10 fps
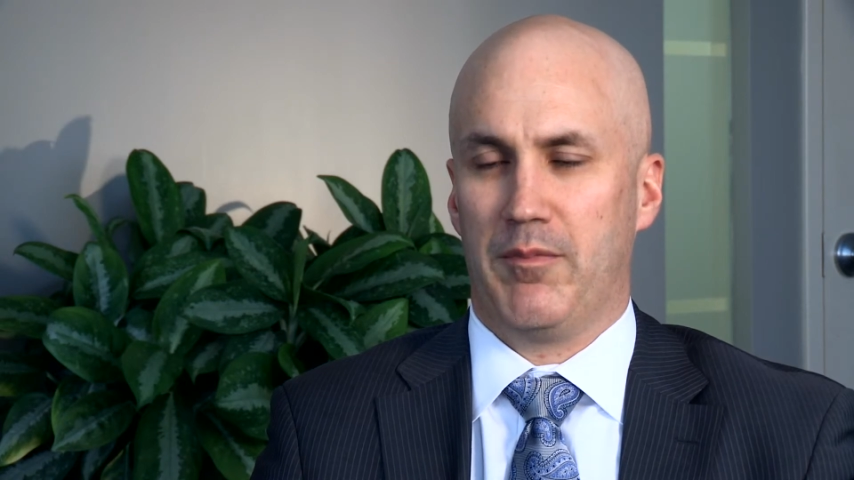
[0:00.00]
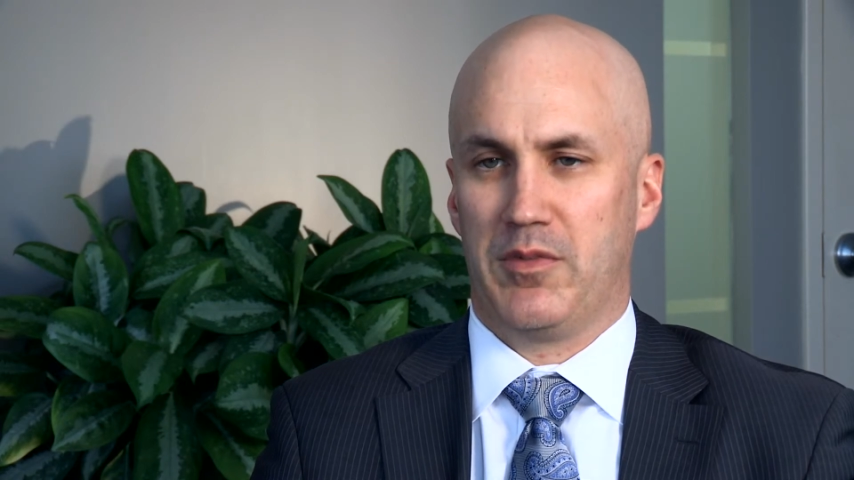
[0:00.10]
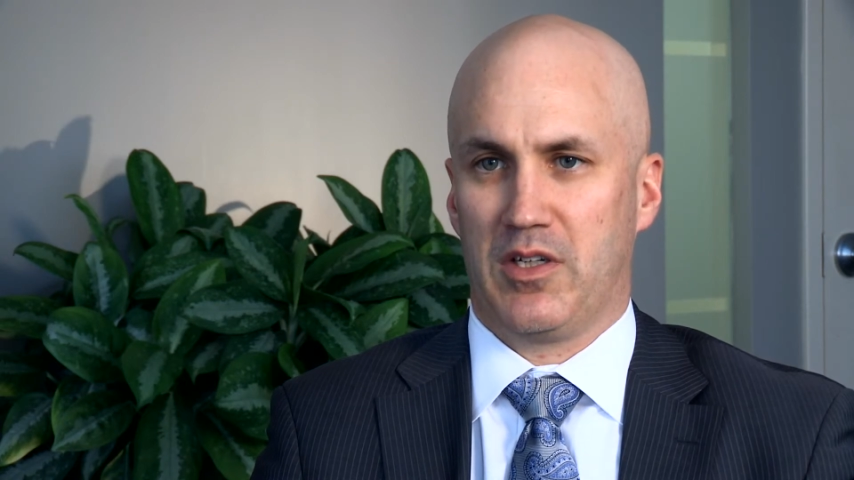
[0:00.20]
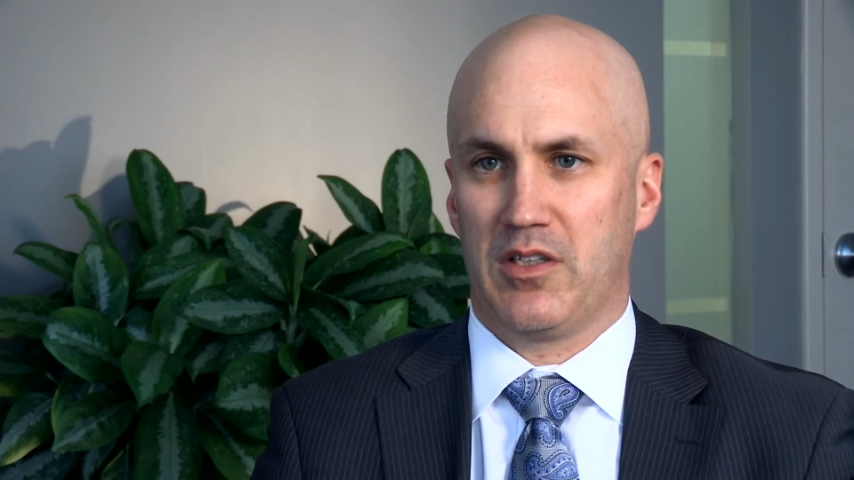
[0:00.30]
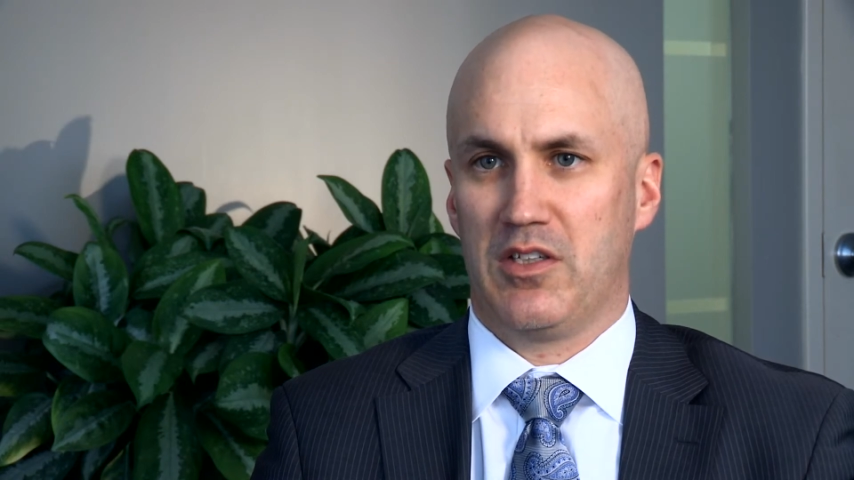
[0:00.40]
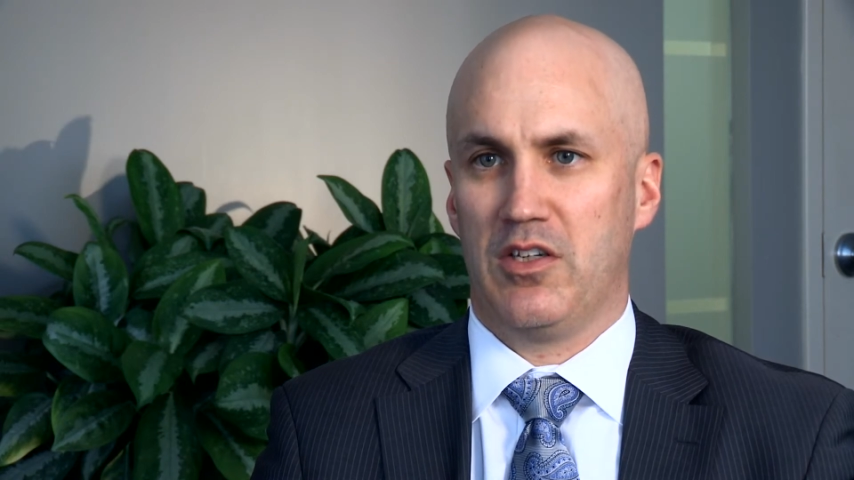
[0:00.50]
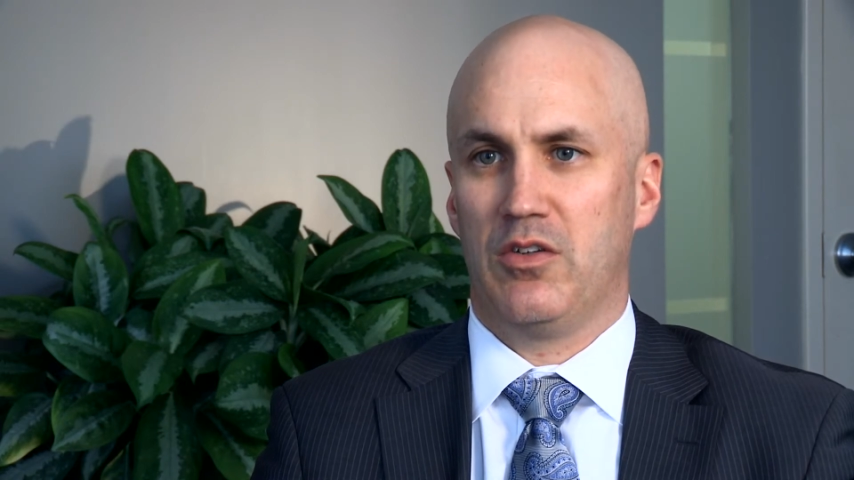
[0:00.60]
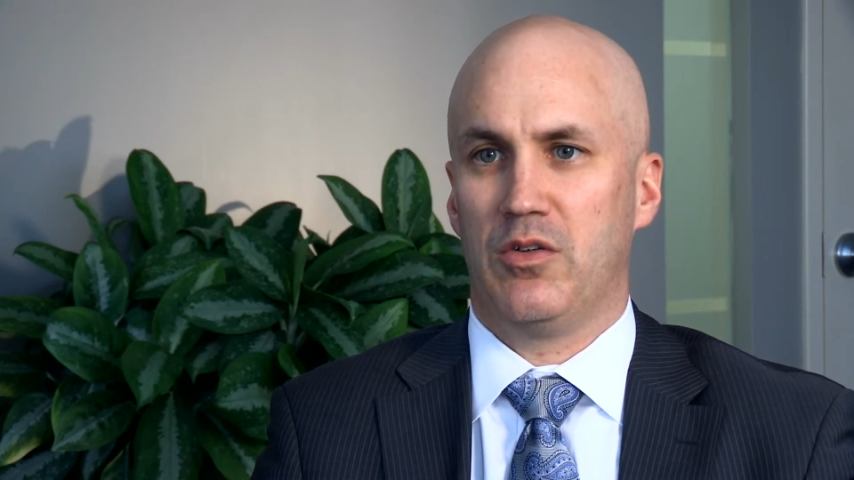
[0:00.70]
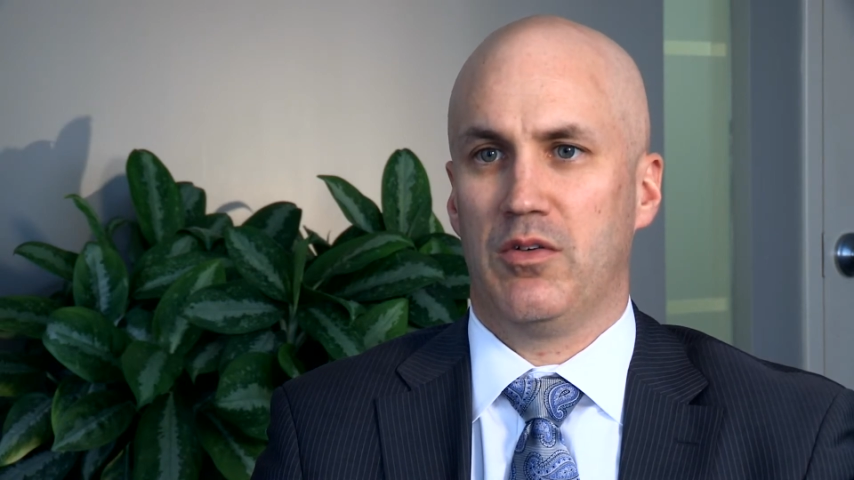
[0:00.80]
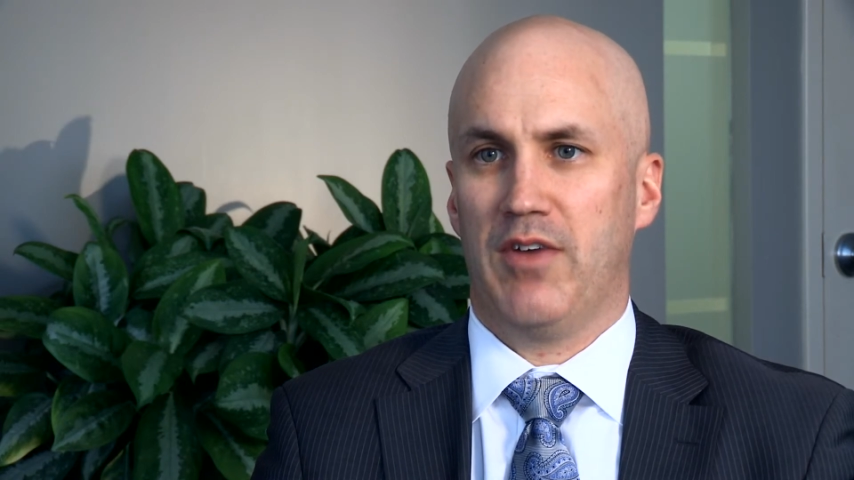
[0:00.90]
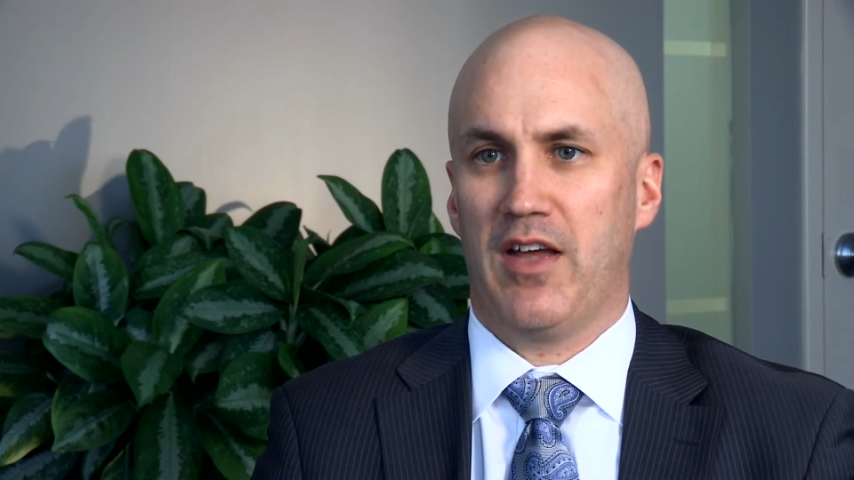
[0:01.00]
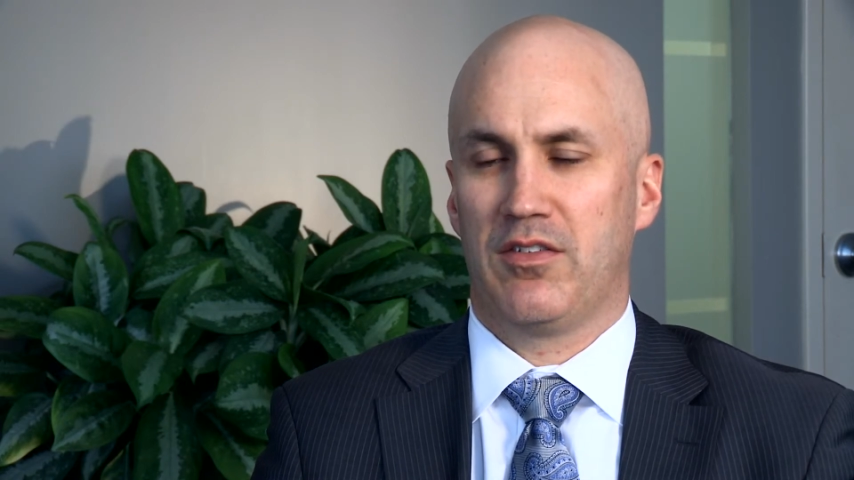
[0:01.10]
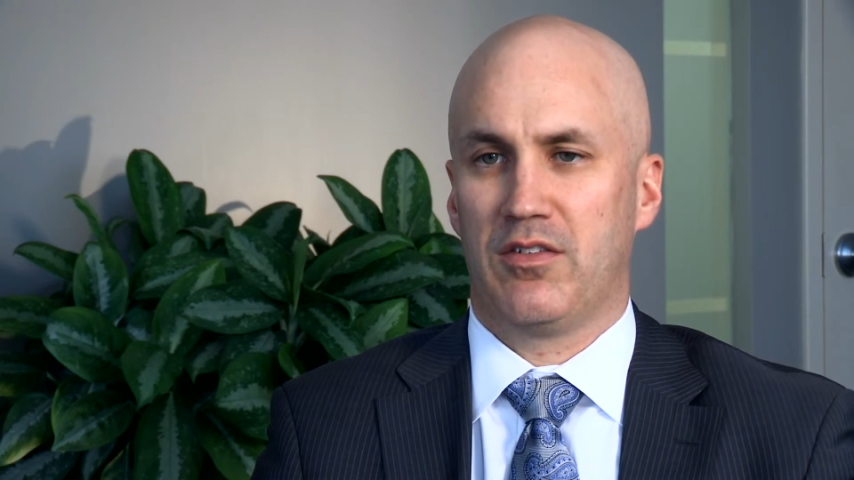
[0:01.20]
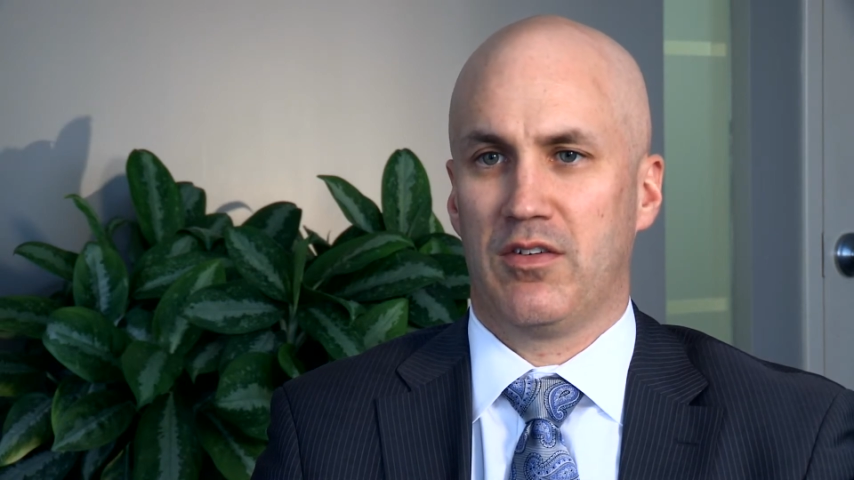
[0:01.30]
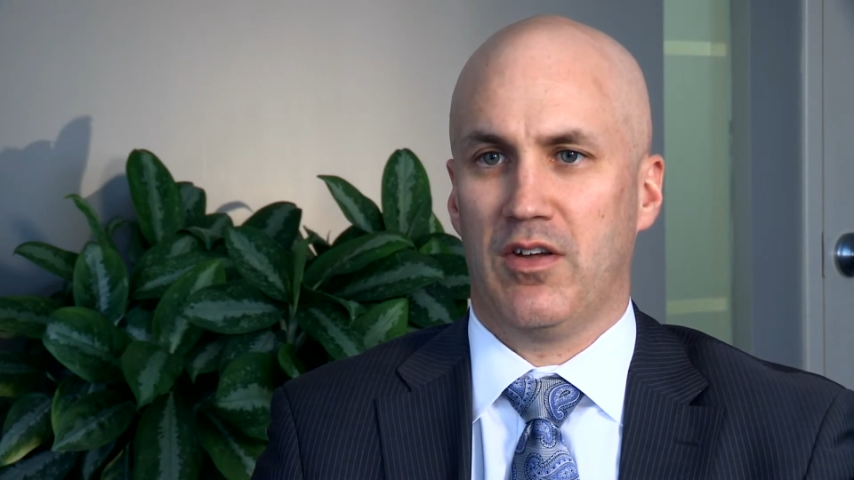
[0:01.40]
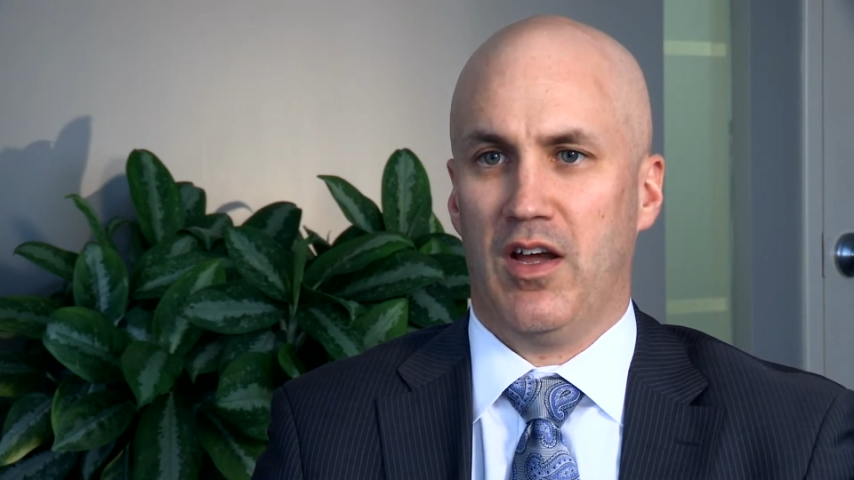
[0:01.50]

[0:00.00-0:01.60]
continue to invest.